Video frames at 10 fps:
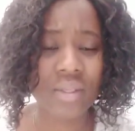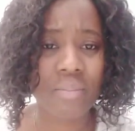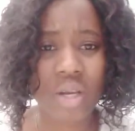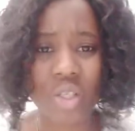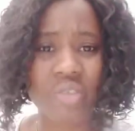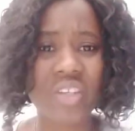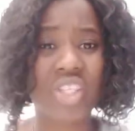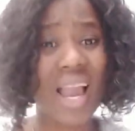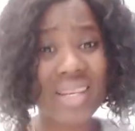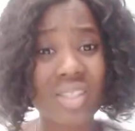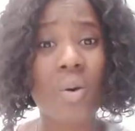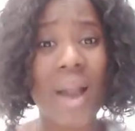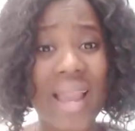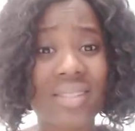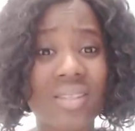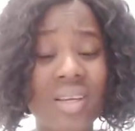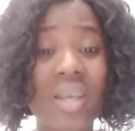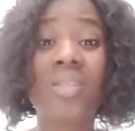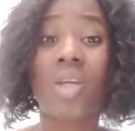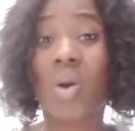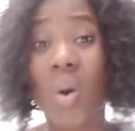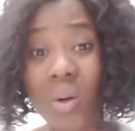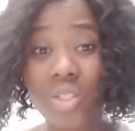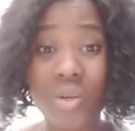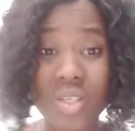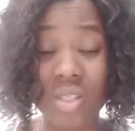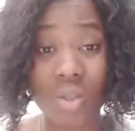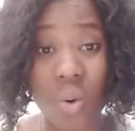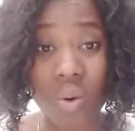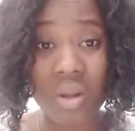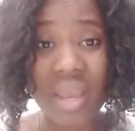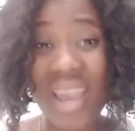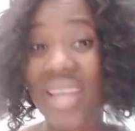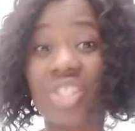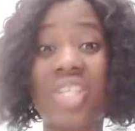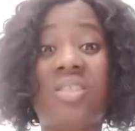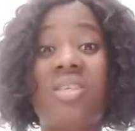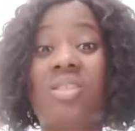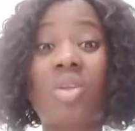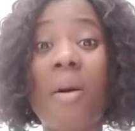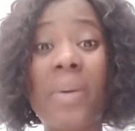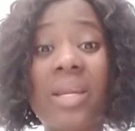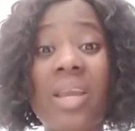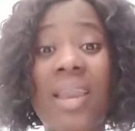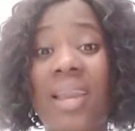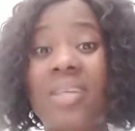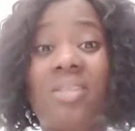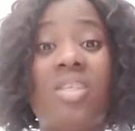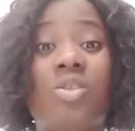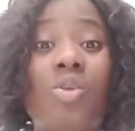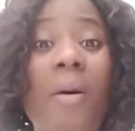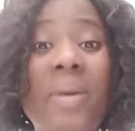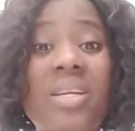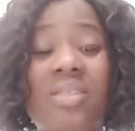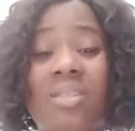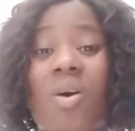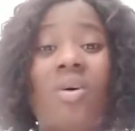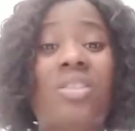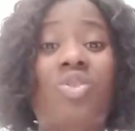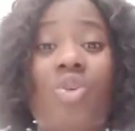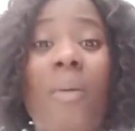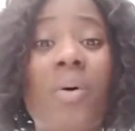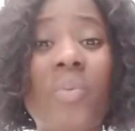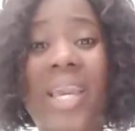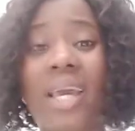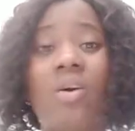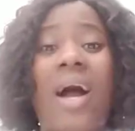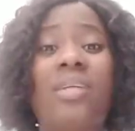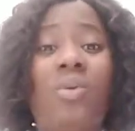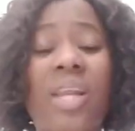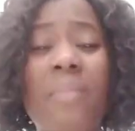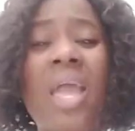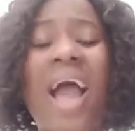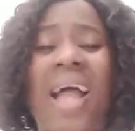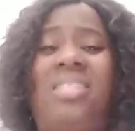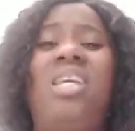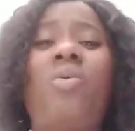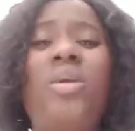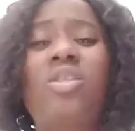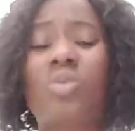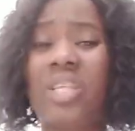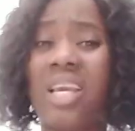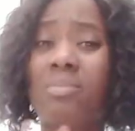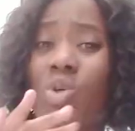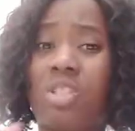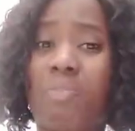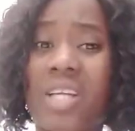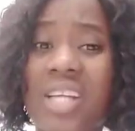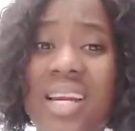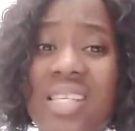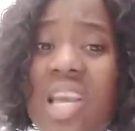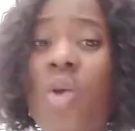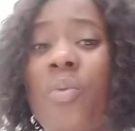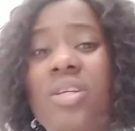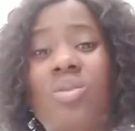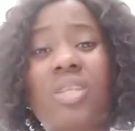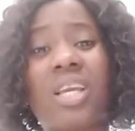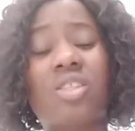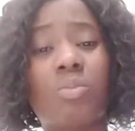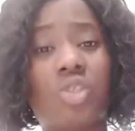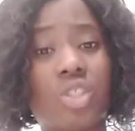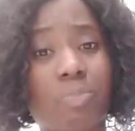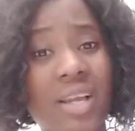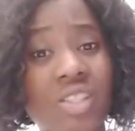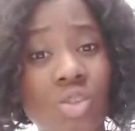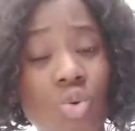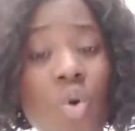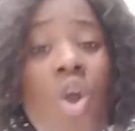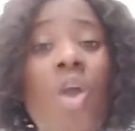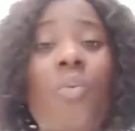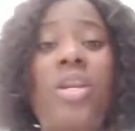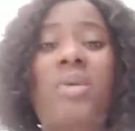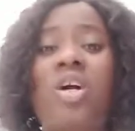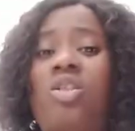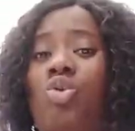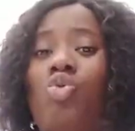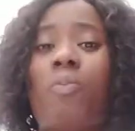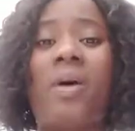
Because if a child is quiet, they called you in the school, she's disturbing, he's causing trouble, we cannot handle him. I think we need to take him to a specialist. We need to take him to a special school. Because